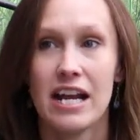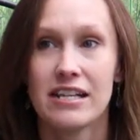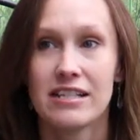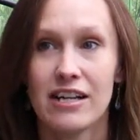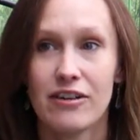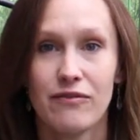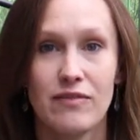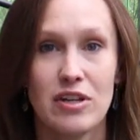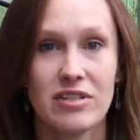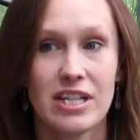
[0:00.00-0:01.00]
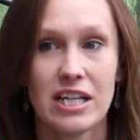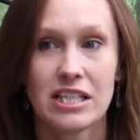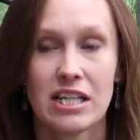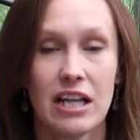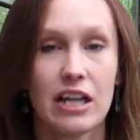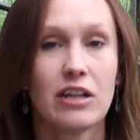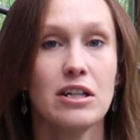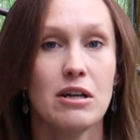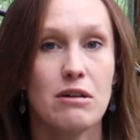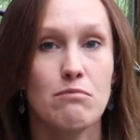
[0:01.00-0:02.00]
instead of using it to like
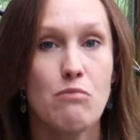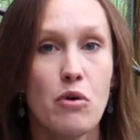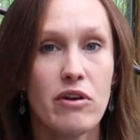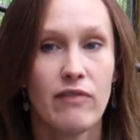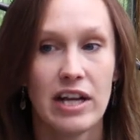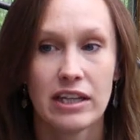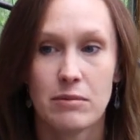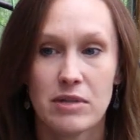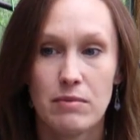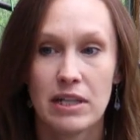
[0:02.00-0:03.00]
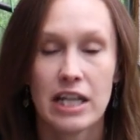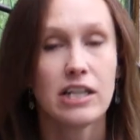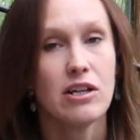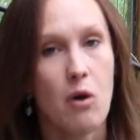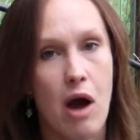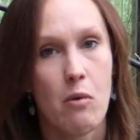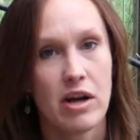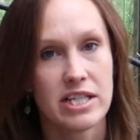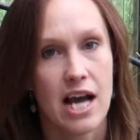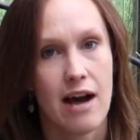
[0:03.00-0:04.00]
motivate them to be like, you know, I
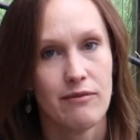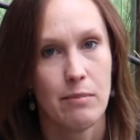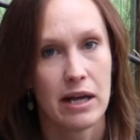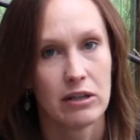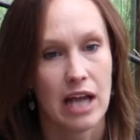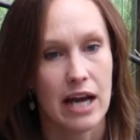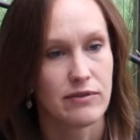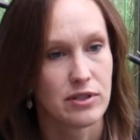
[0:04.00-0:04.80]
want to have a better life.